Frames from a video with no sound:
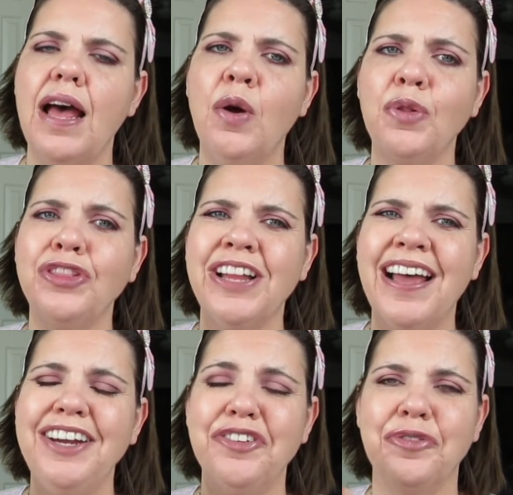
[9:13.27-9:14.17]
a
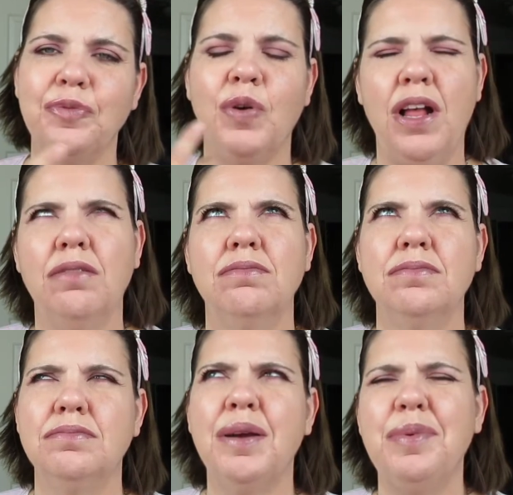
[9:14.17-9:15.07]
line of, well,
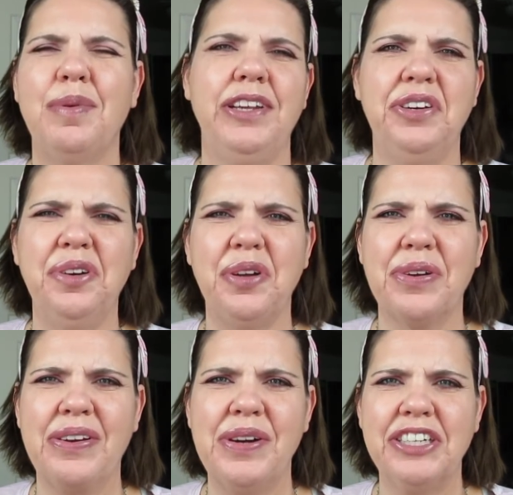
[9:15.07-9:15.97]
probably about a year ago
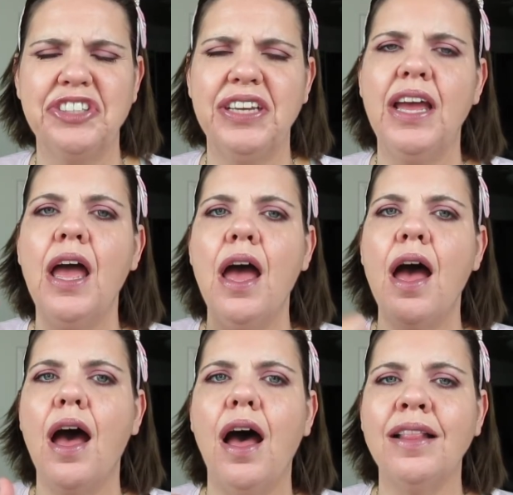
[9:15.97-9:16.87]
now actually,
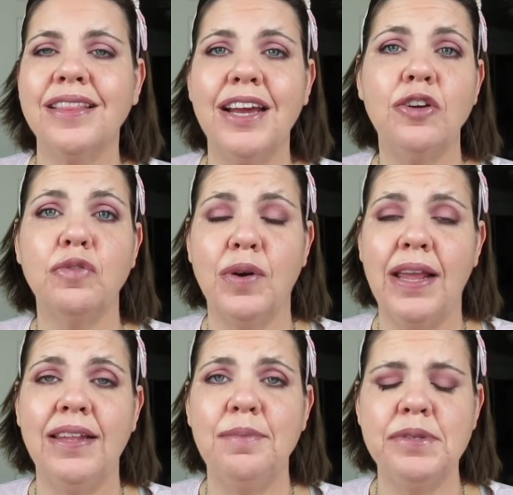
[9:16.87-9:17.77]
a line of
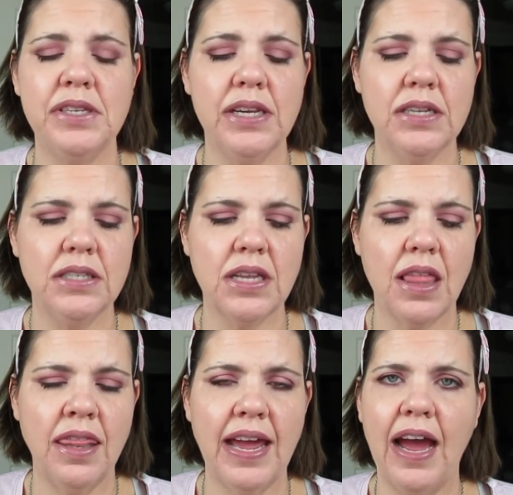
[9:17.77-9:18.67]
red lipsticks
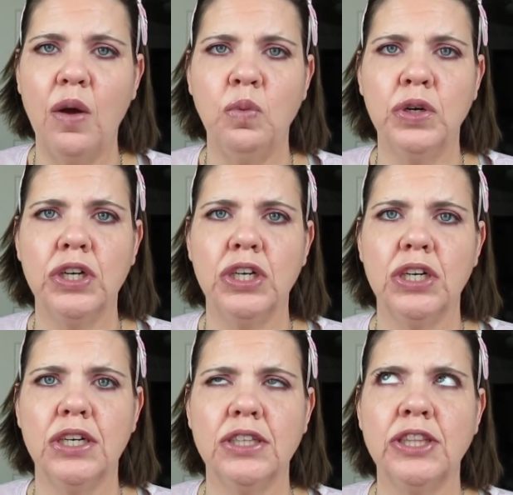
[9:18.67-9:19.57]
that
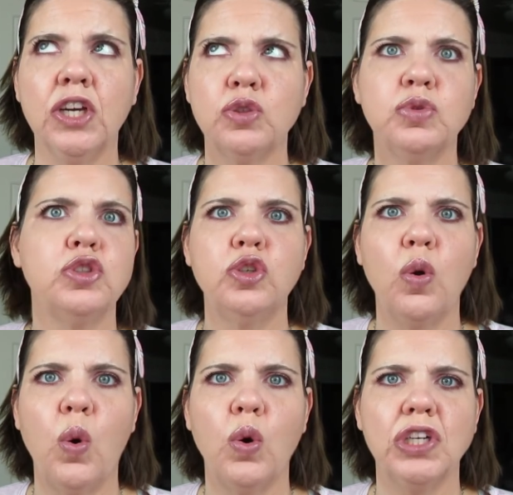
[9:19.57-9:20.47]
were, looked
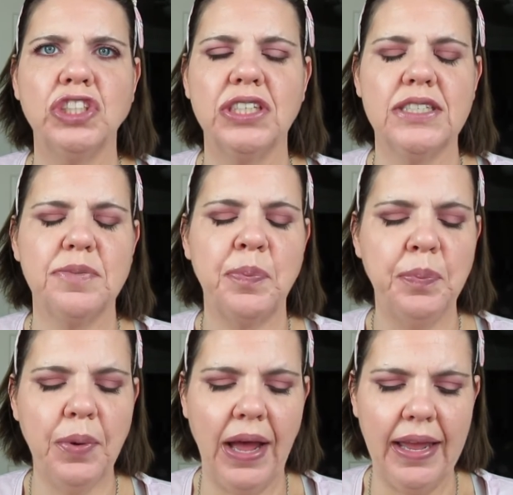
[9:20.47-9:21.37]
so gorgeous,
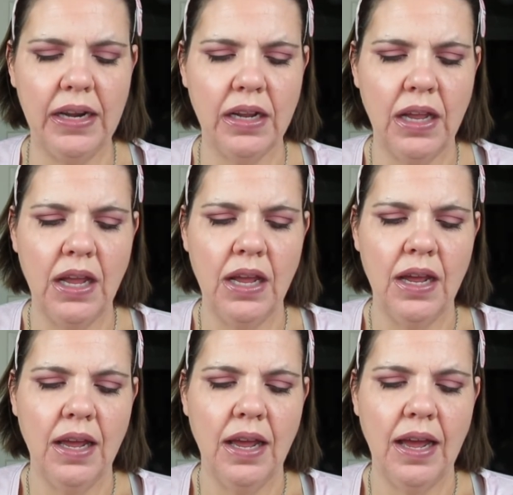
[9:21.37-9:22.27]
but
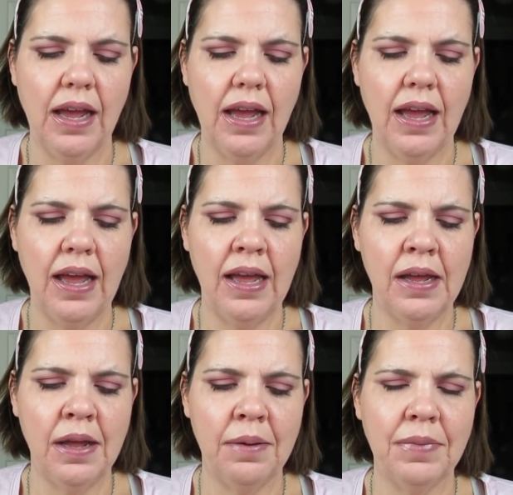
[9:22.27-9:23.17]

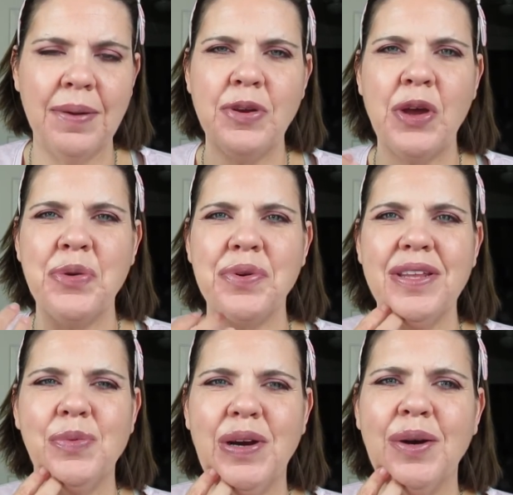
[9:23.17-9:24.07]
um, I'm, I do not
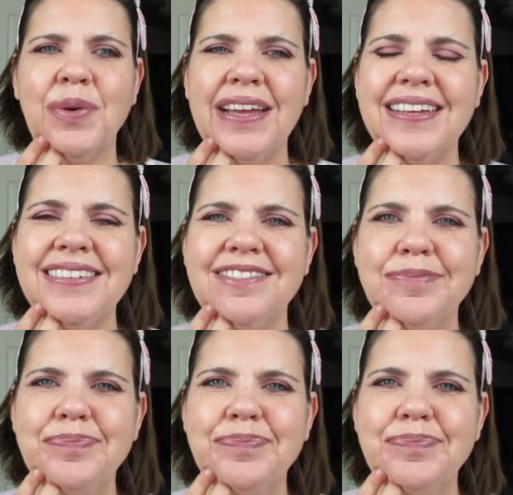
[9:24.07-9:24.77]
really wear red.